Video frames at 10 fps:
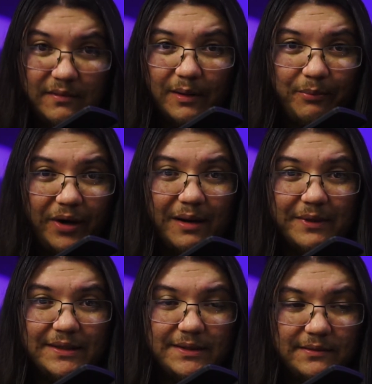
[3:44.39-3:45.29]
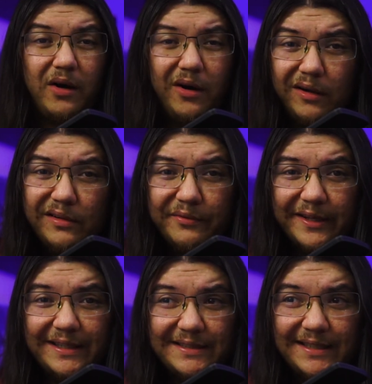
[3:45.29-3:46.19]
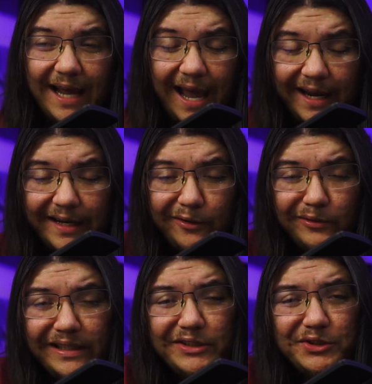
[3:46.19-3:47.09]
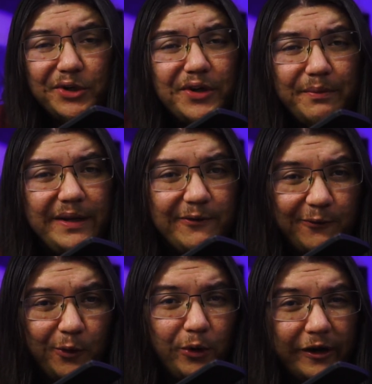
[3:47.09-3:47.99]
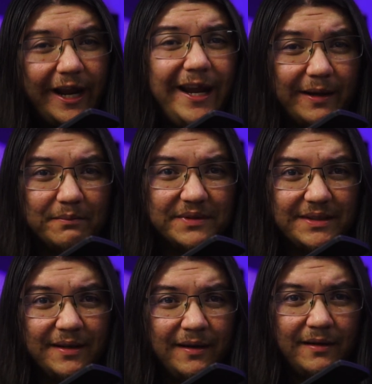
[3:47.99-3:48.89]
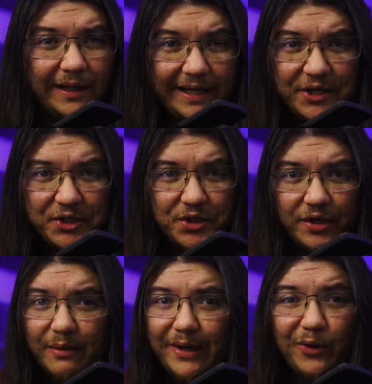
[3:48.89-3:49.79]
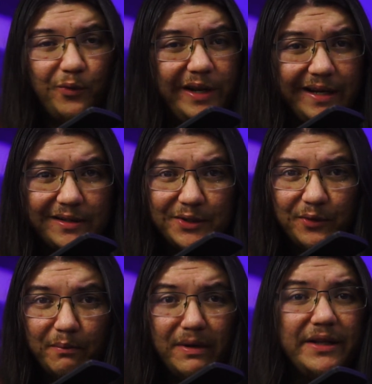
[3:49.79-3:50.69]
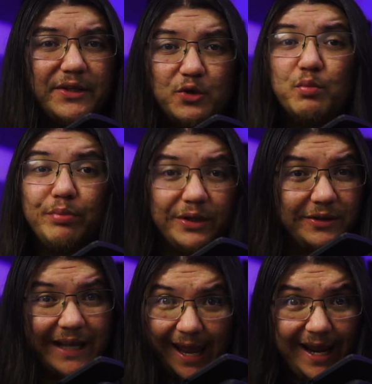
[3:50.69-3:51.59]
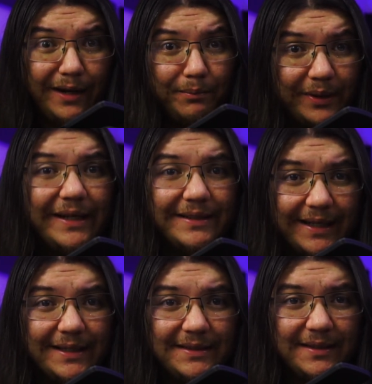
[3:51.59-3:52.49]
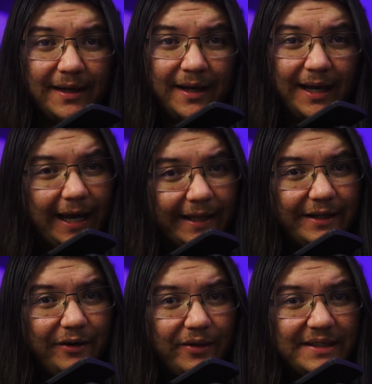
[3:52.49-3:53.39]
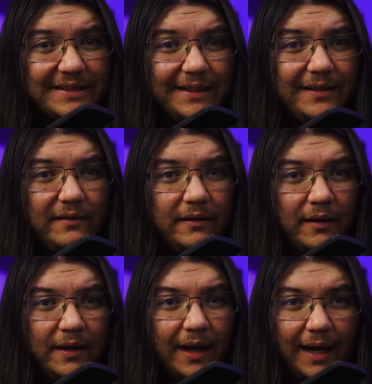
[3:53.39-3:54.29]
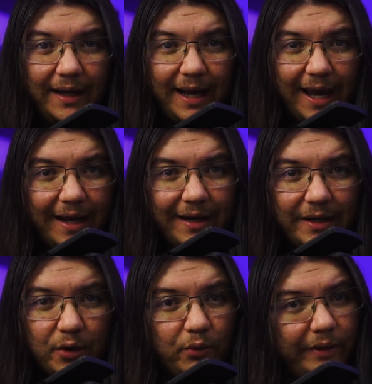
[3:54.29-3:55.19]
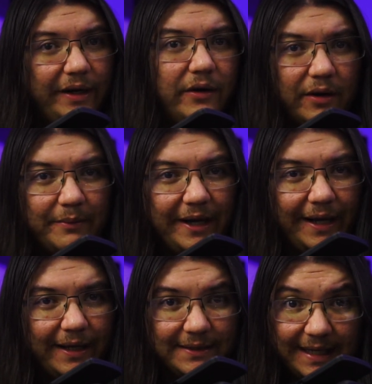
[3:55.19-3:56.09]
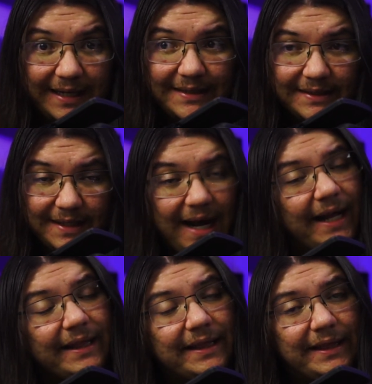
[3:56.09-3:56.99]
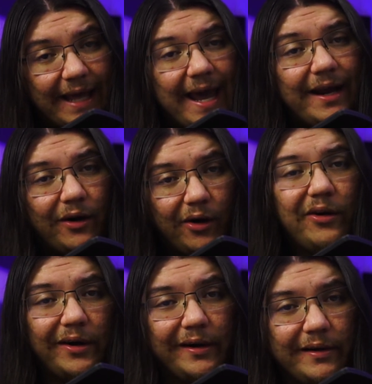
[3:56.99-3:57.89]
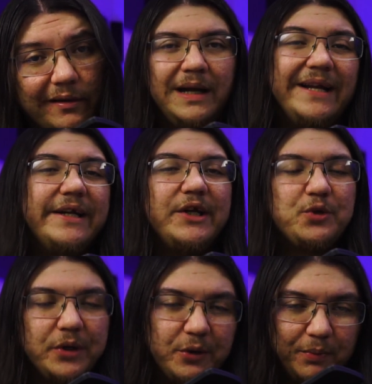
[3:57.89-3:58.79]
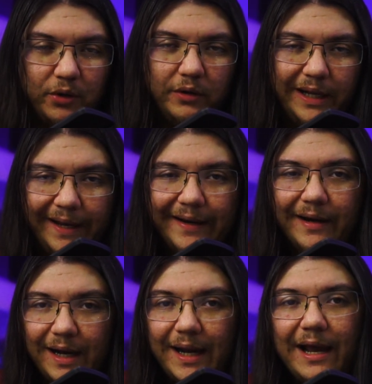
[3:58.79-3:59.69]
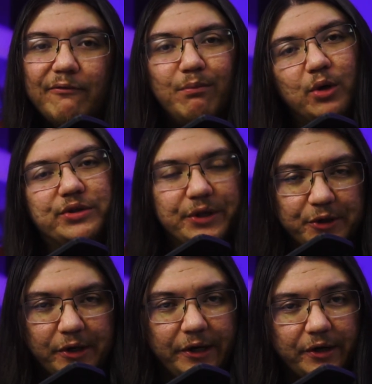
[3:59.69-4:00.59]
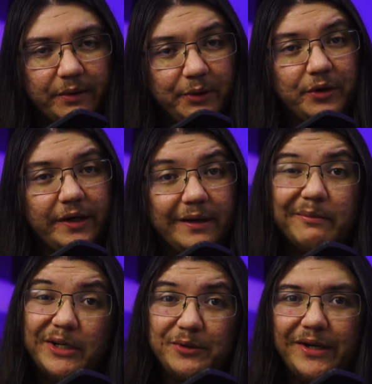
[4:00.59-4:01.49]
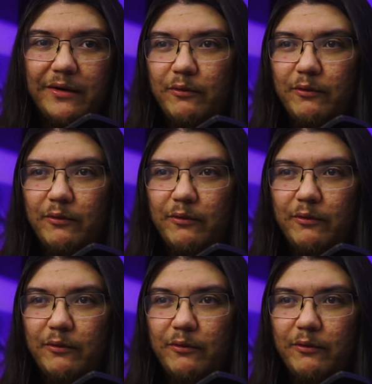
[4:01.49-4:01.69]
I promise. All of this, and it only took me 4 games. Each took about a week to a month to build and playtest, and then all of a sudden, I had a career on my hands, and it's not that hard. I did a Twitter poll, and I have most of the creator community in my Twitter.